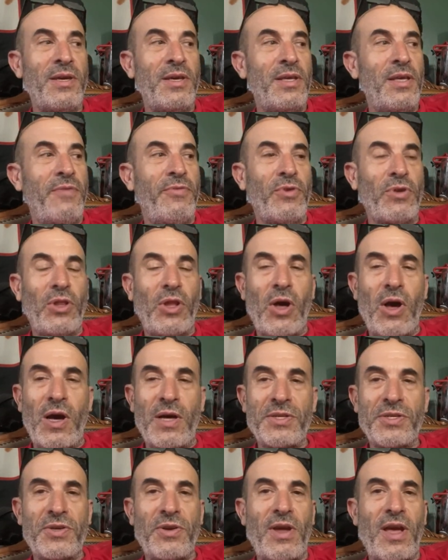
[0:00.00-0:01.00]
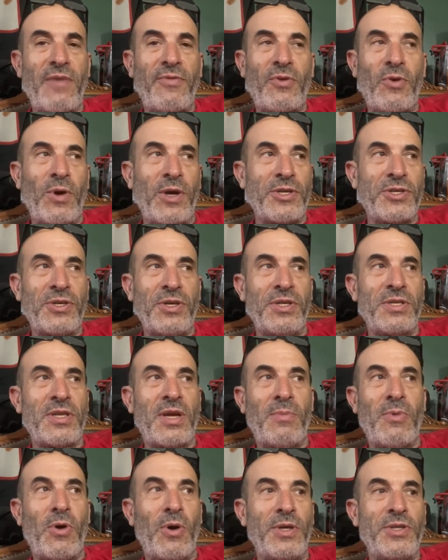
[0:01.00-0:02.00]
If you're lost or have questions,
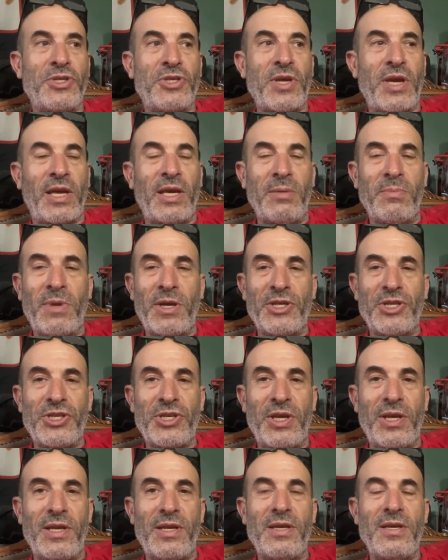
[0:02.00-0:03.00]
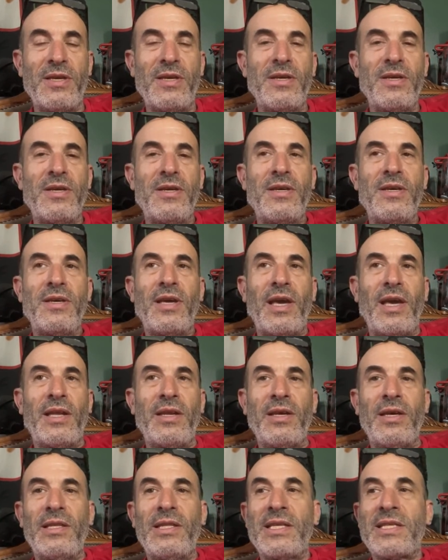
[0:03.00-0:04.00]
I'm always checking my shit. And
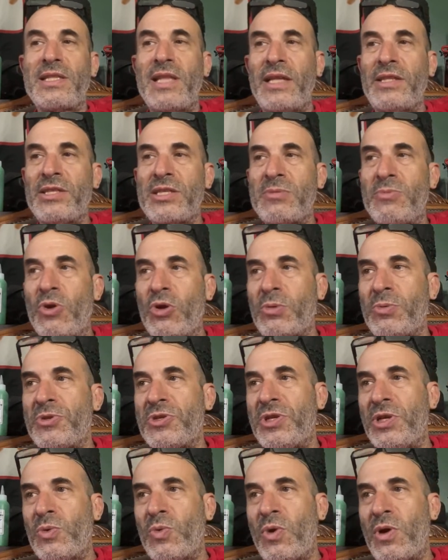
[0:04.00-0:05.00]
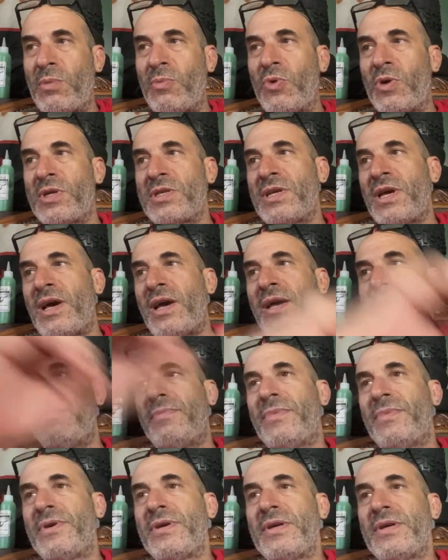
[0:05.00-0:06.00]
let's light the smoke machine one more time.